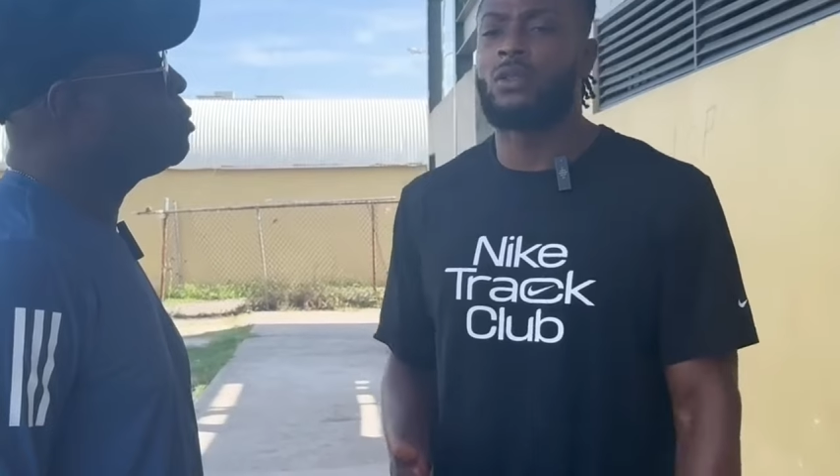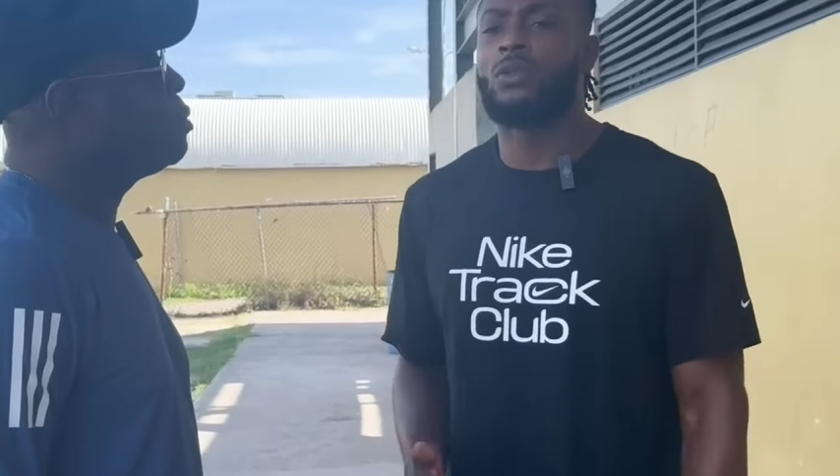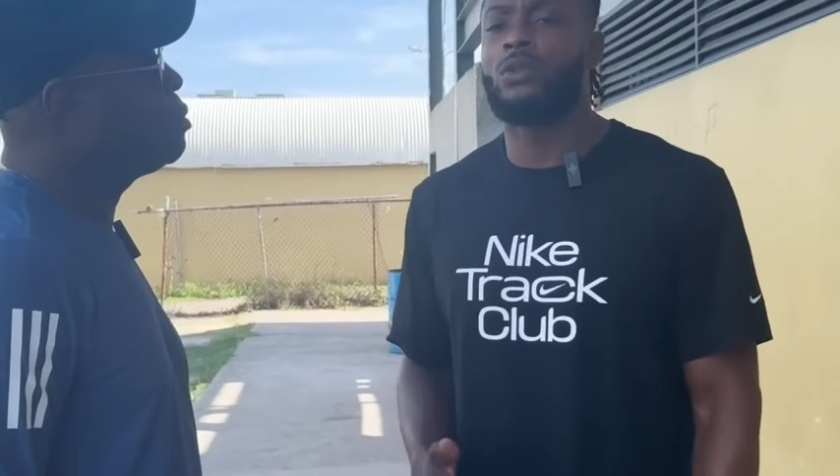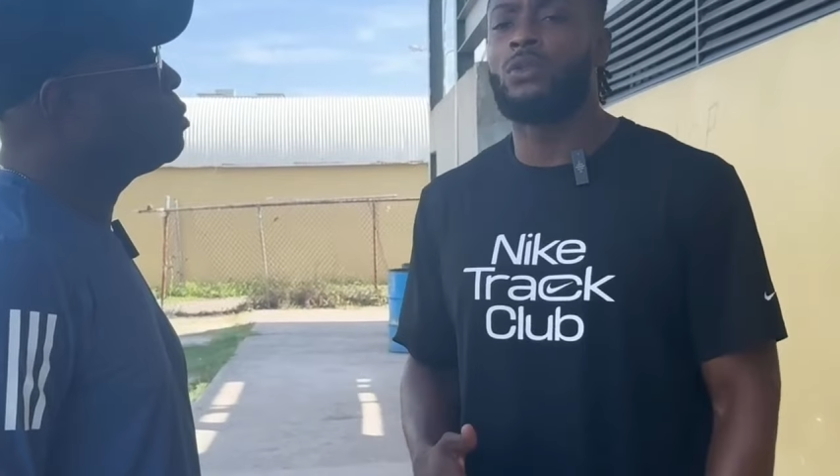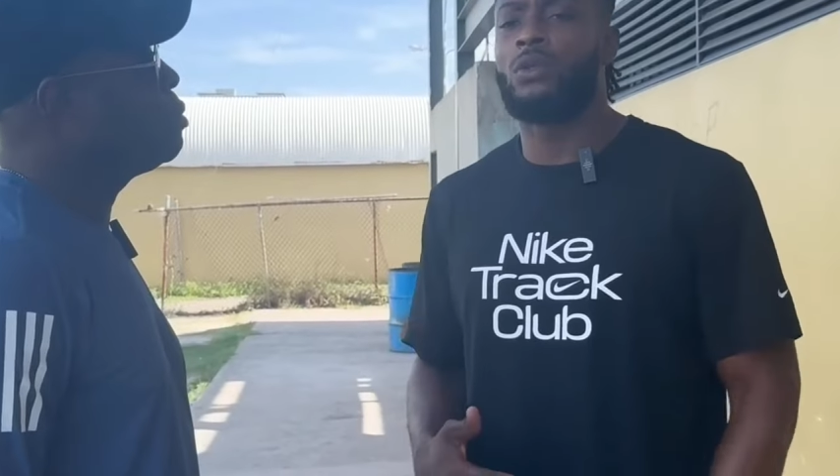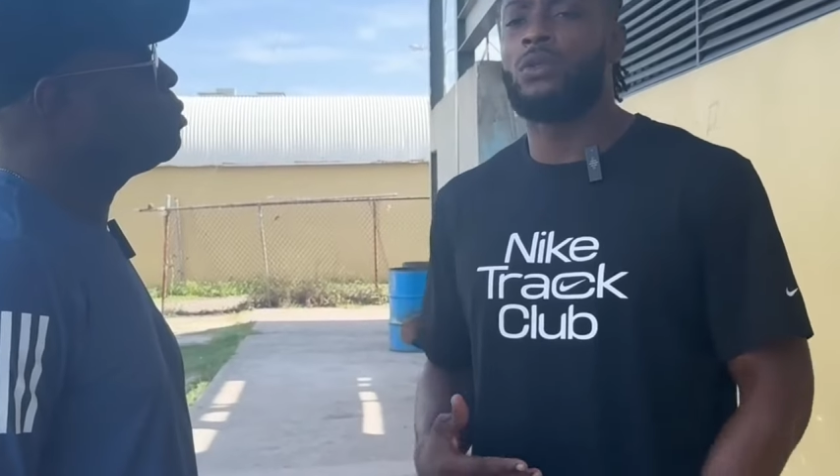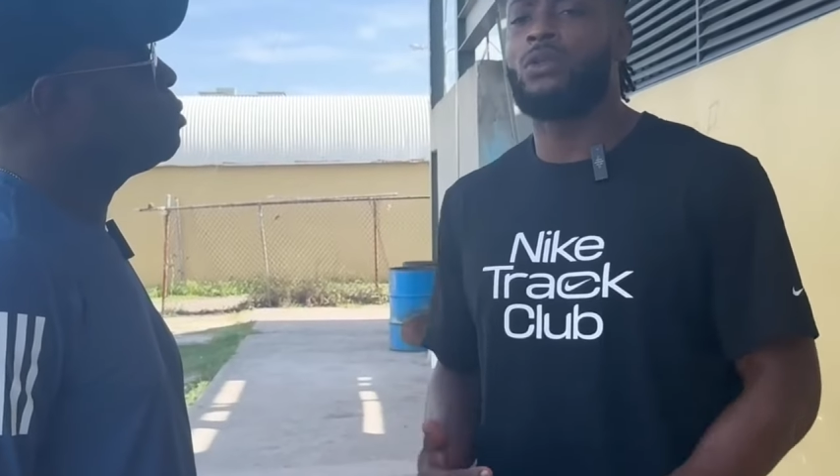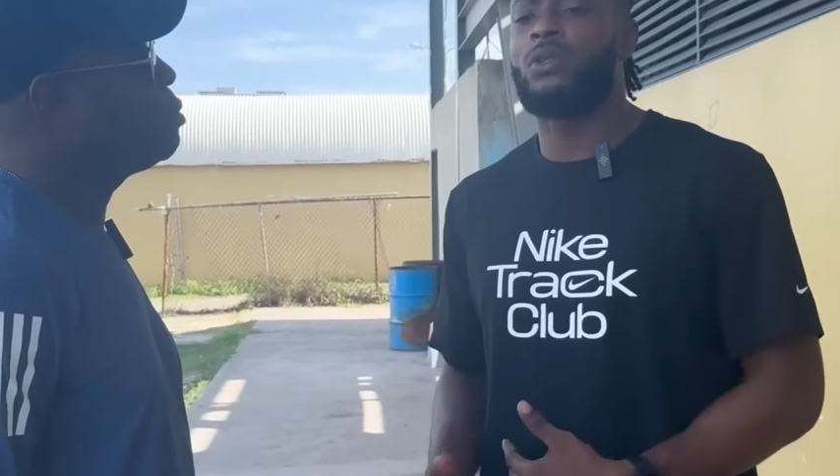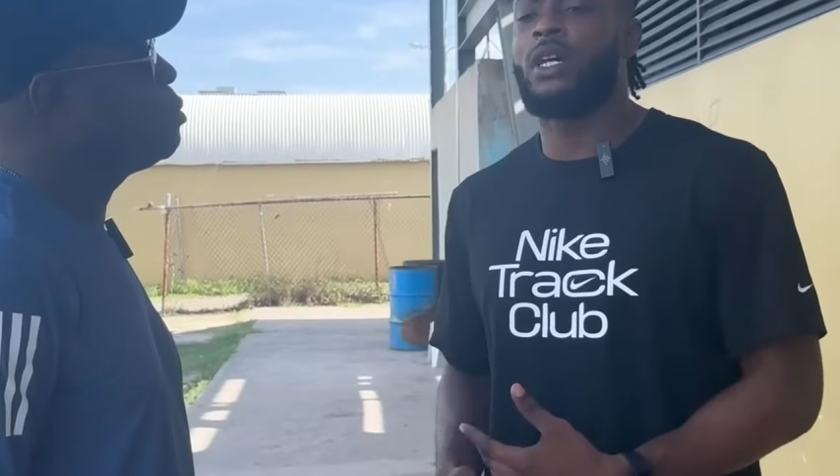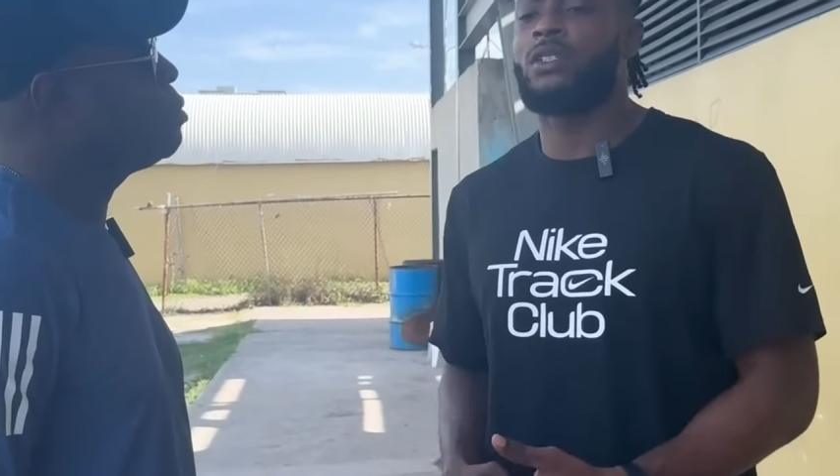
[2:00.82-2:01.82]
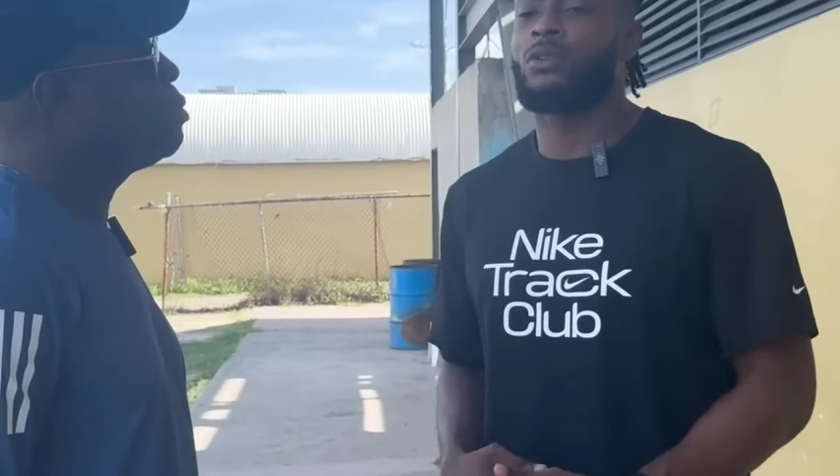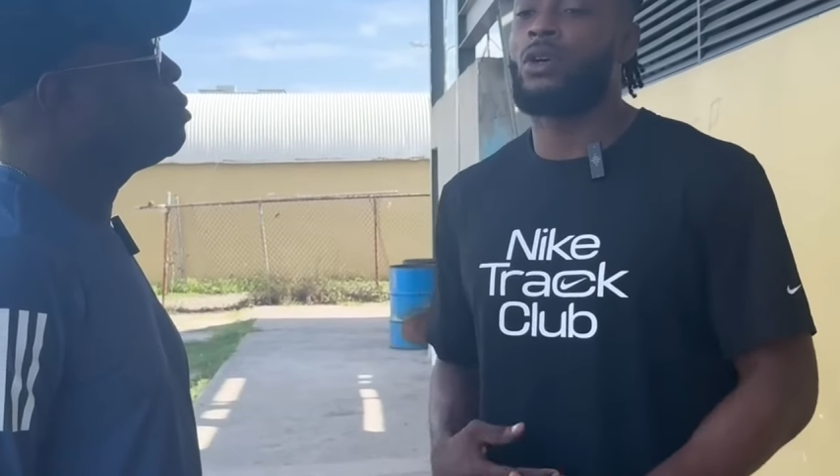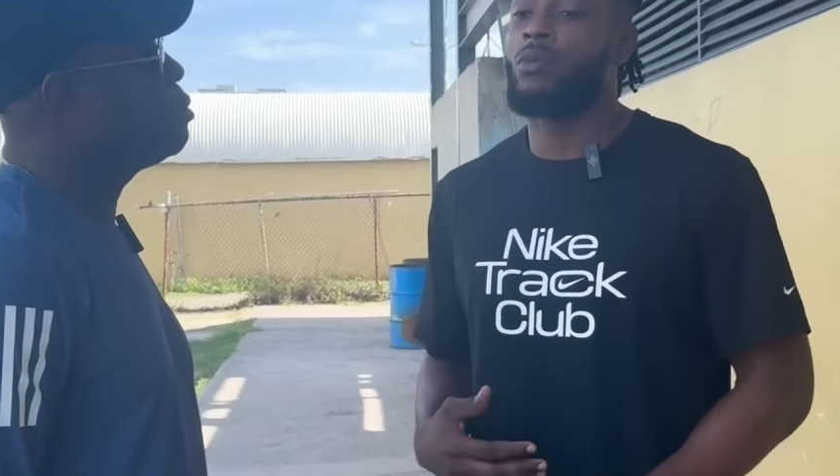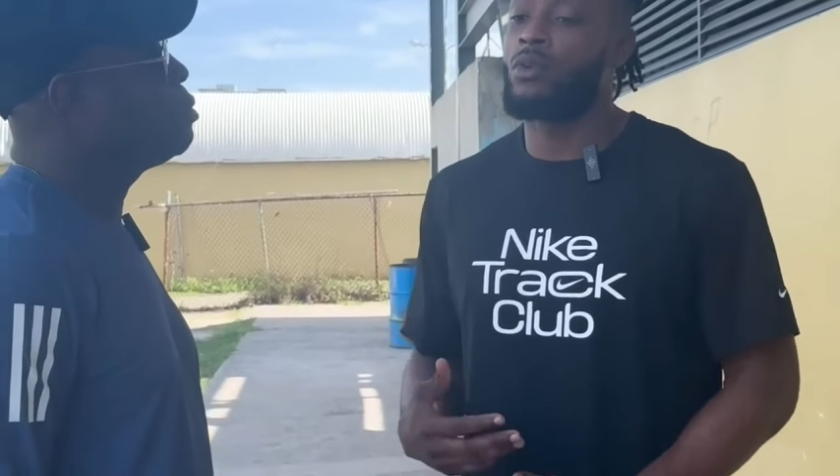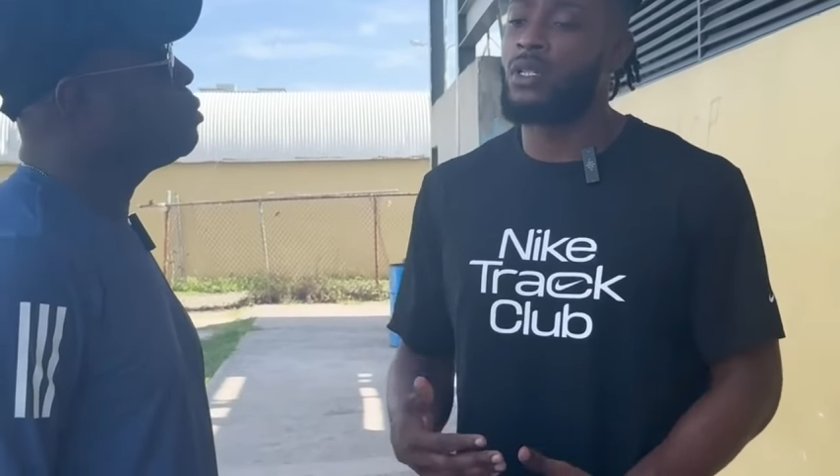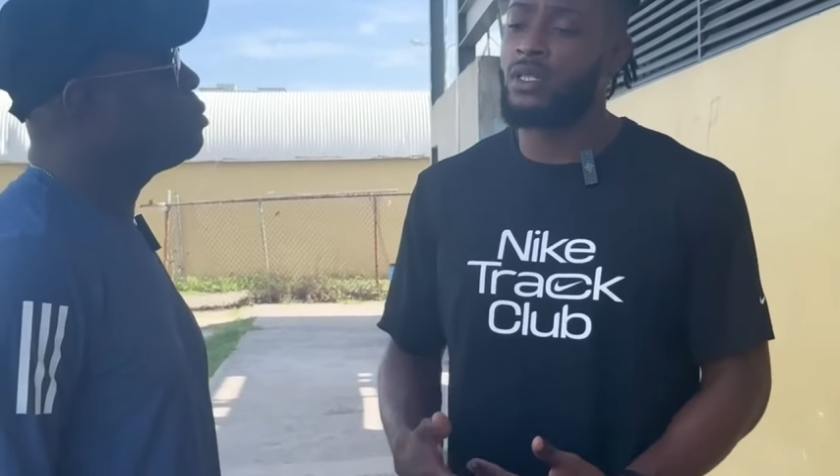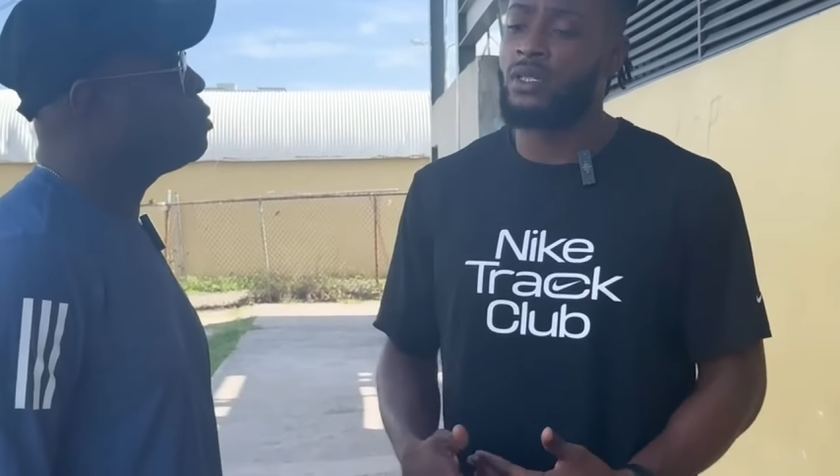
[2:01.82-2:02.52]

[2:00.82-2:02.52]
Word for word: highlighting how his injuries have